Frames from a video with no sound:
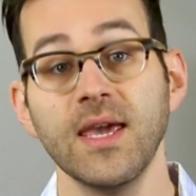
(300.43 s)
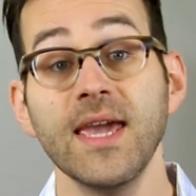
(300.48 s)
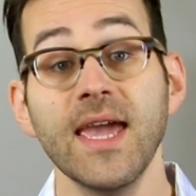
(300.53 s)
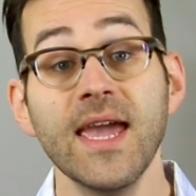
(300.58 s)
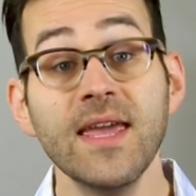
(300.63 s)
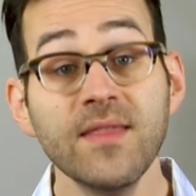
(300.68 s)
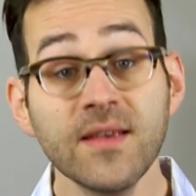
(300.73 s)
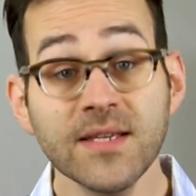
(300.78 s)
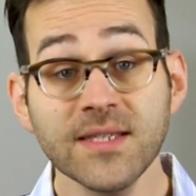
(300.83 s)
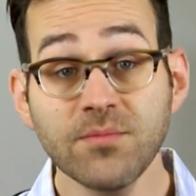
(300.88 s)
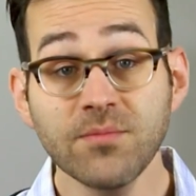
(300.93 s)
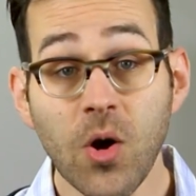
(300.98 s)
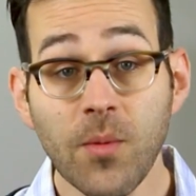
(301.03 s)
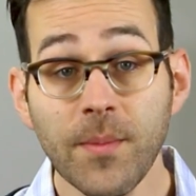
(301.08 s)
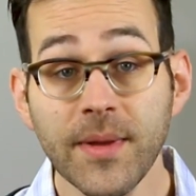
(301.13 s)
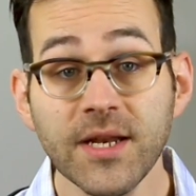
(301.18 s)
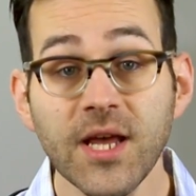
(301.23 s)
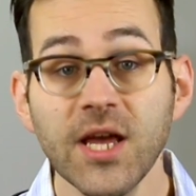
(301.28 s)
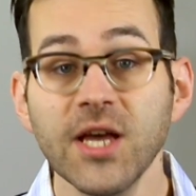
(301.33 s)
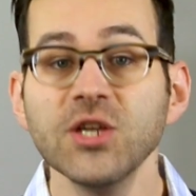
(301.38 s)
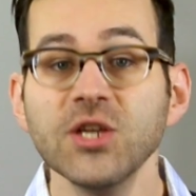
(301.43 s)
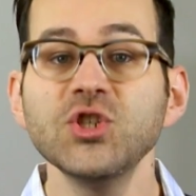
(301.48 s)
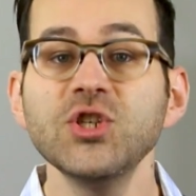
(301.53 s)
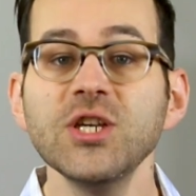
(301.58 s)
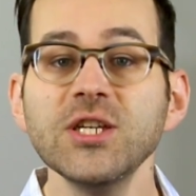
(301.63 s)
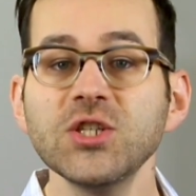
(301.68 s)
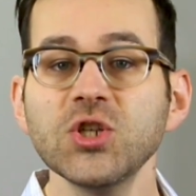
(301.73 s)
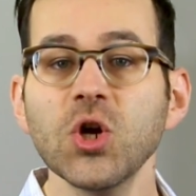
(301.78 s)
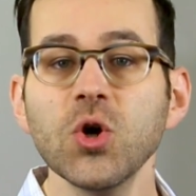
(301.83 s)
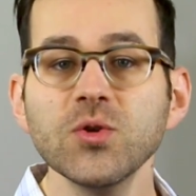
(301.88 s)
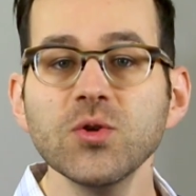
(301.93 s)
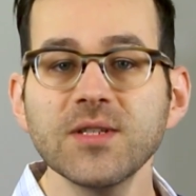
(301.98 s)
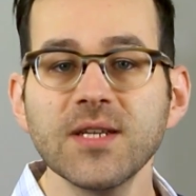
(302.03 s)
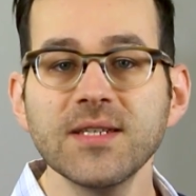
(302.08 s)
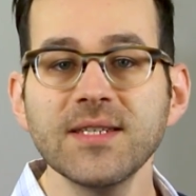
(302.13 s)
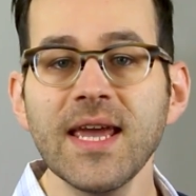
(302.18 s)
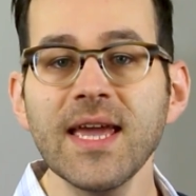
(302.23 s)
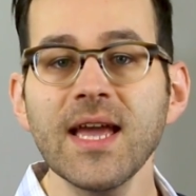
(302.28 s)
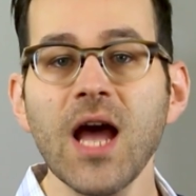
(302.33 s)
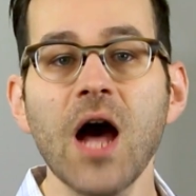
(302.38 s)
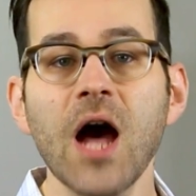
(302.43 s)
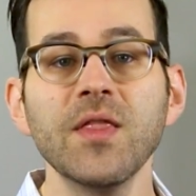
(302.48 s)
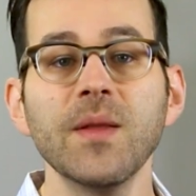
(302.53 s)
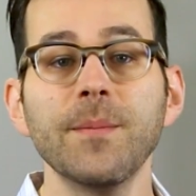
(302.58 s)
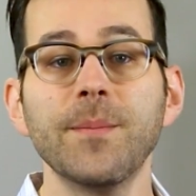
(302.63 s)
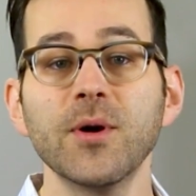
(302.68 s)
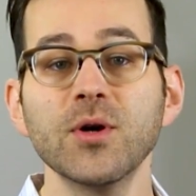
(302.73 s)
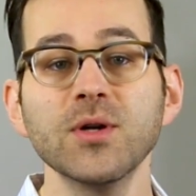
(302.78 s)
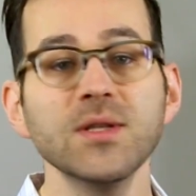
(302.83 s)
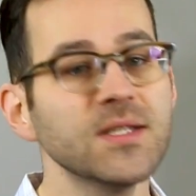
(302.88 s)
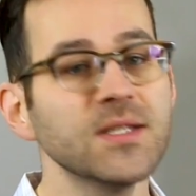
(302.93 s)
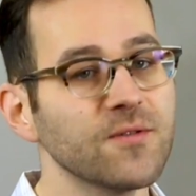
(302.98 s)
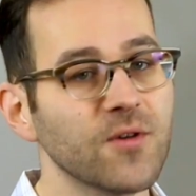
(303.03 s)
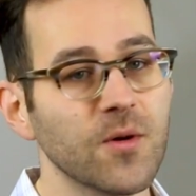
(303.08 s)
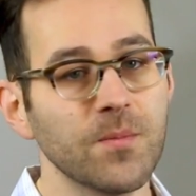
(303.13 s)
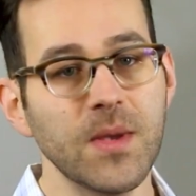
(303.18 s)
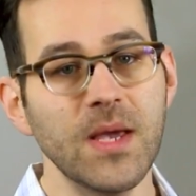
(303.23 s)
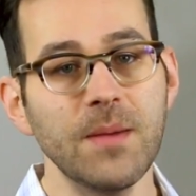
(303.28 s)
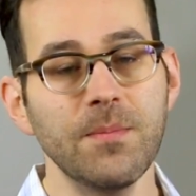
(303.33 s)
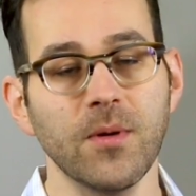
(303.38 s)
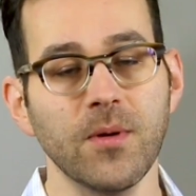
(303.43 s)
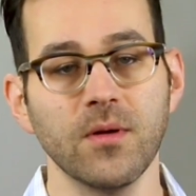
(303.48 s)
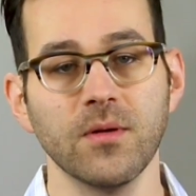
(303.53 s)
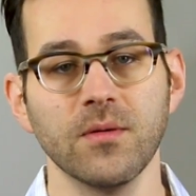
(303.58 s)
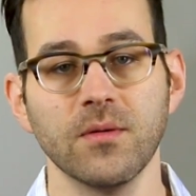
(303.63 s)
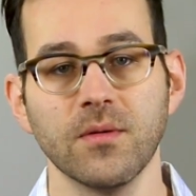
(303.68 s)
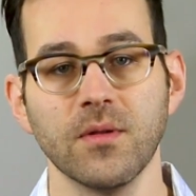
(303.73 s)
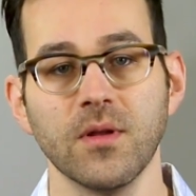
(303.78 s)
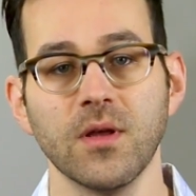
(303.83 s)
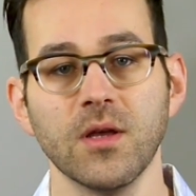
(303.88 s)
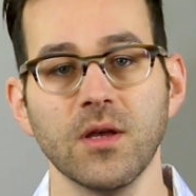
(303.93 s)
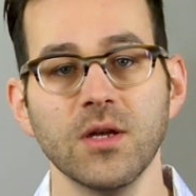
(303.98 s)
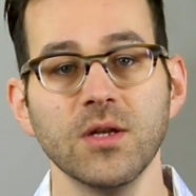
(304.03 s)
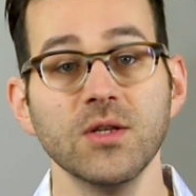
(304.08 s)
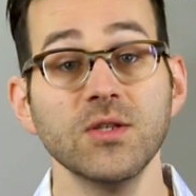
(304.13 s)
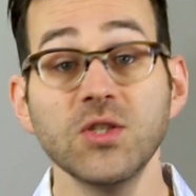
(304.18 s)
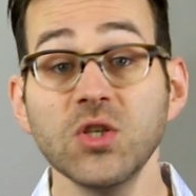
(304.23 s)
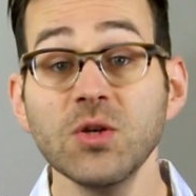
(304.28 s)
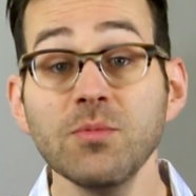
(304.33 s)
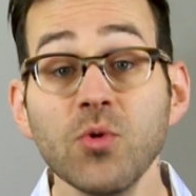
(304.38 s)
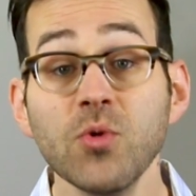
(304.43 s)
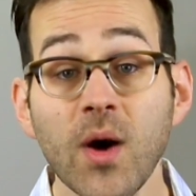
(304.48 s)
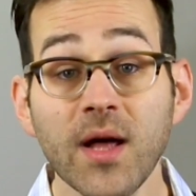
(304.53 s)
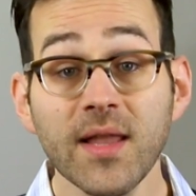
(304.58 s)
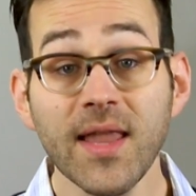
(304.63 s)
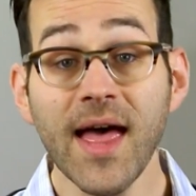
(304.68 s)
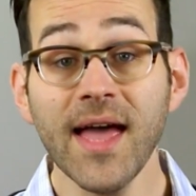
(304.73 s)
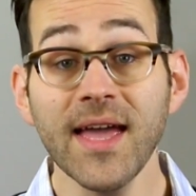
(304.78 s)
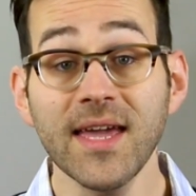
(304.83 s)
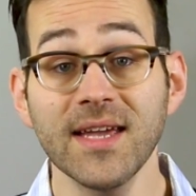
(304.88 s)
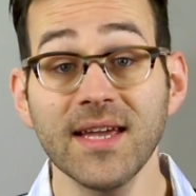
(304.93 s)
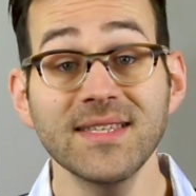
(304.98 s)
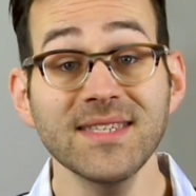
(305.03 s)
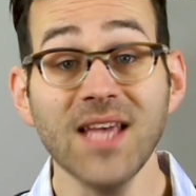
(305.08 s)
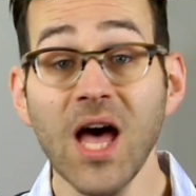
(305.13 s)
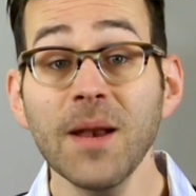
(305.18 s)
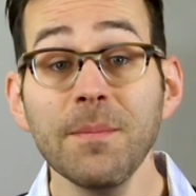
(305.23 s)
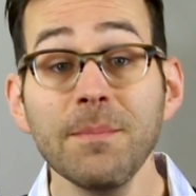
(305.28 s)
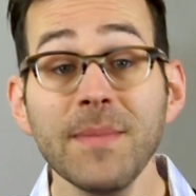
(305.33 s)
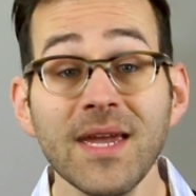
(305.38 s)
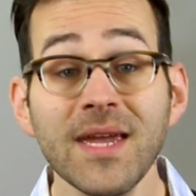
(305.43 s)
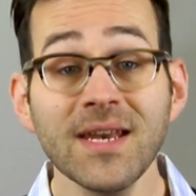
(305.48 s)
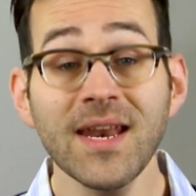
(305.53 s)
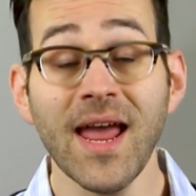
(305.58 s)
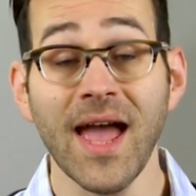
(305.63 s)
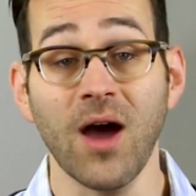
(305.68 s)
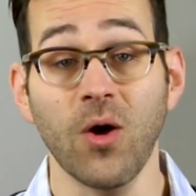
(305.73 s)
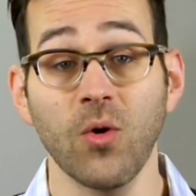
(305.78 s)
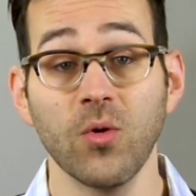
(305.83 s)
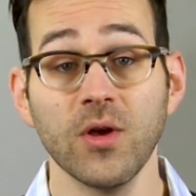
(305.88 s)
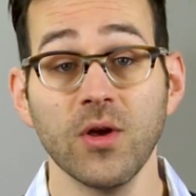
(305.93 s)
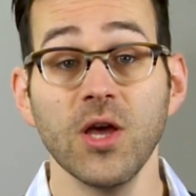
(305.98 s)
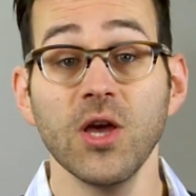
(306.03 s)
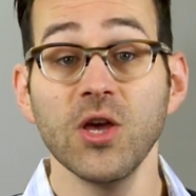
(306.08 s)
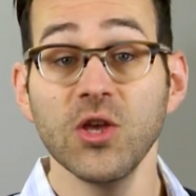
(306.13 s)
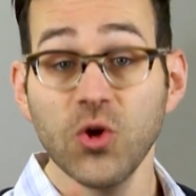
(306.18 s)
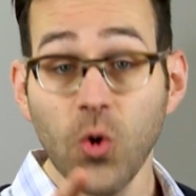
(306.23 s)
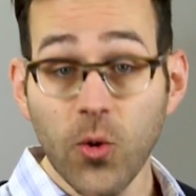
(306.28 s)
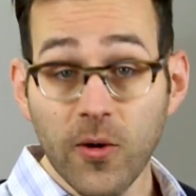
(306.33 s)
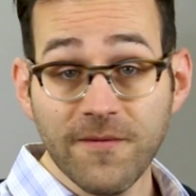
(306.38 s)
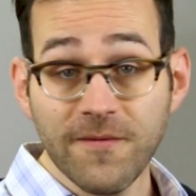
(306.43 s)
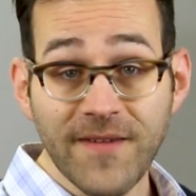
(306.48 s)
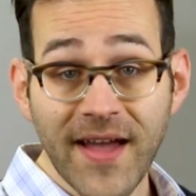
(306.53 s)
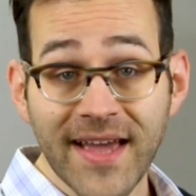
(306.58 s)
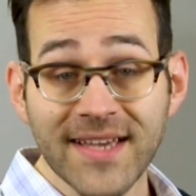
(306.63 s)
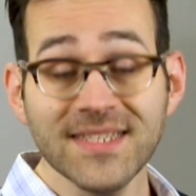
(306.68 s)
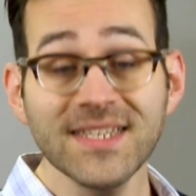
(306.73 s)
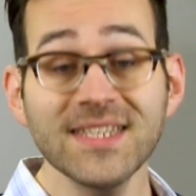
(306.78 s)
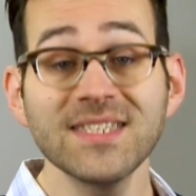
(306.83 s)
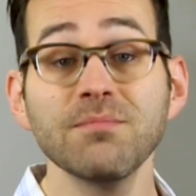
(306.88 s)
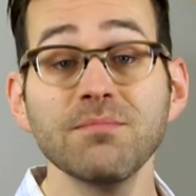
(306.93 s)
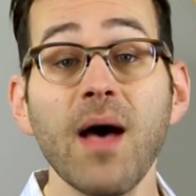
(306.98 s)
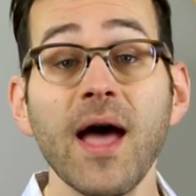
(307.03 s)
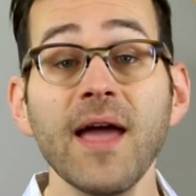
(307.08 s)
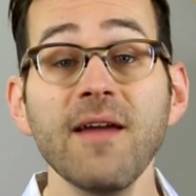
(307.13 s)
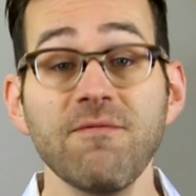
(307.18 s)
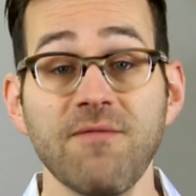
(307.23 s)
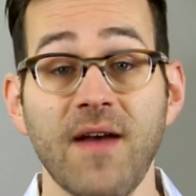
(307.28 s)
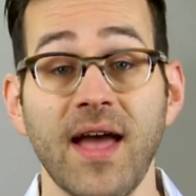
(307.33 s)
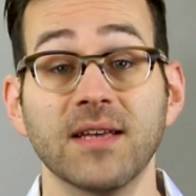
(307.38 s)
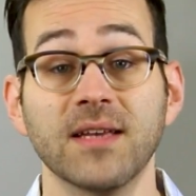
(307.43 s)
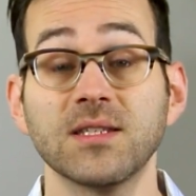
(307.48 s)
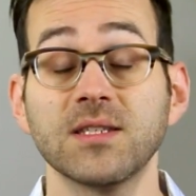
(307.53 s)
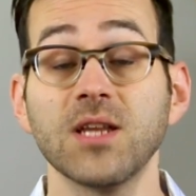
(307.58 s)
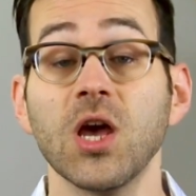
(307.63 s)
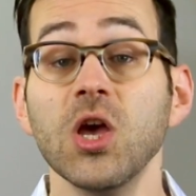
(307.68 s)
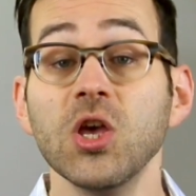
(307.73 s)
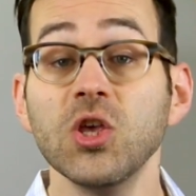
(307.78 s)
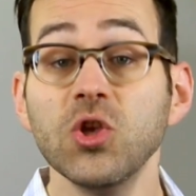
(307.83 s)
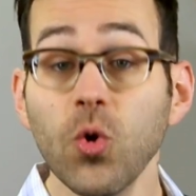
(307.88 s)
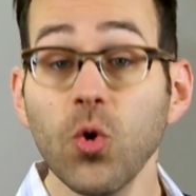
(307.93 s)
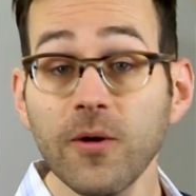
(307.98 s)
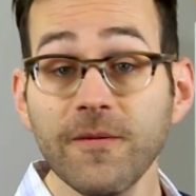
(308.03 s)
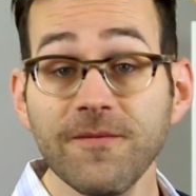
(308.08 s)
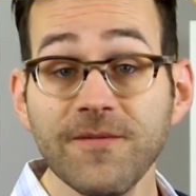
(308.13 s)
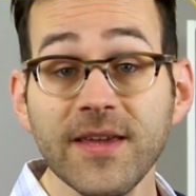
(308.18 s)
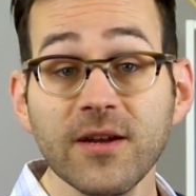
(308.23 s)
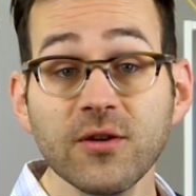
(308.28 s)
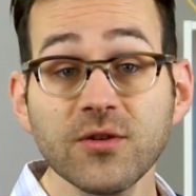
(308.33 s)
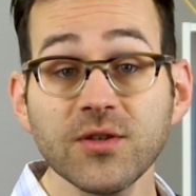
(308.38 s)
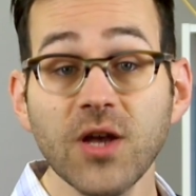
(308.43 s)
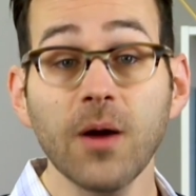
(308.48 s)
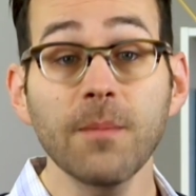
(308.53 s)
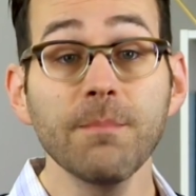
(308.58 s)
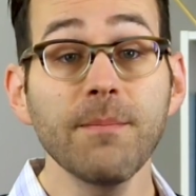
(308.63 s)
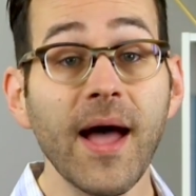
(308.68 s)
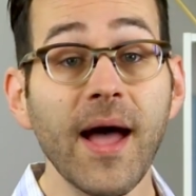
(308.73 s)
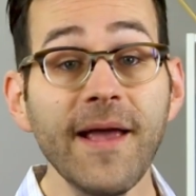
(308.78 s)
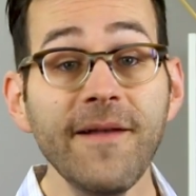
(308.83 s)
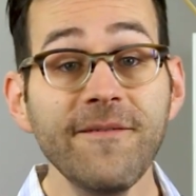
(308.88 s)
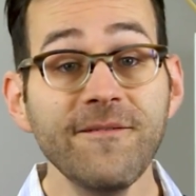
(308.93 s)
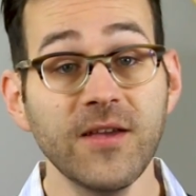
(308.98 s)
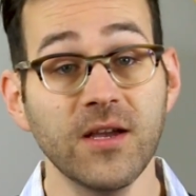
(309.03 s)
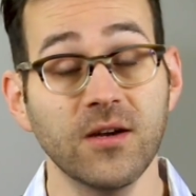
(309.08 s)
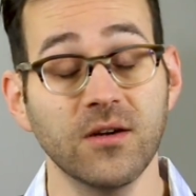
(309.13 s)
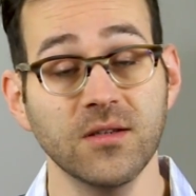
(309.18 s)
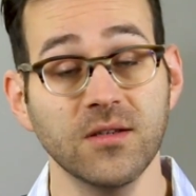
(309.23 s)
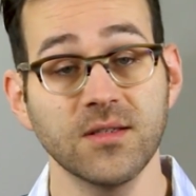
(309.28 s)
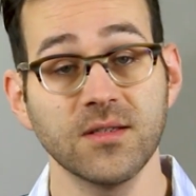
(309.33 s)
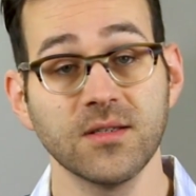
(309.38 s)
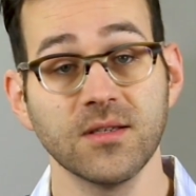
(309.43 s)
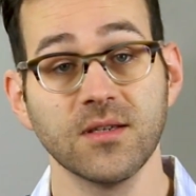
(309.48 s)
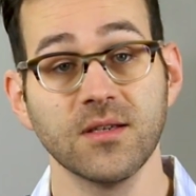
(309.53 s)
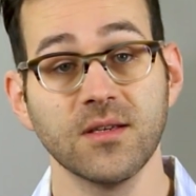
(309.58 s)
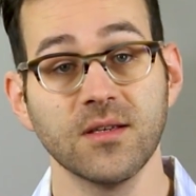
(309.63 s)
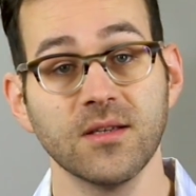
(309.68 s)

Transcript: In this moment, she chose to take on the burdens of her people. Sumu alai, it's on me now. Your fast is my fast. Your fears are my fears.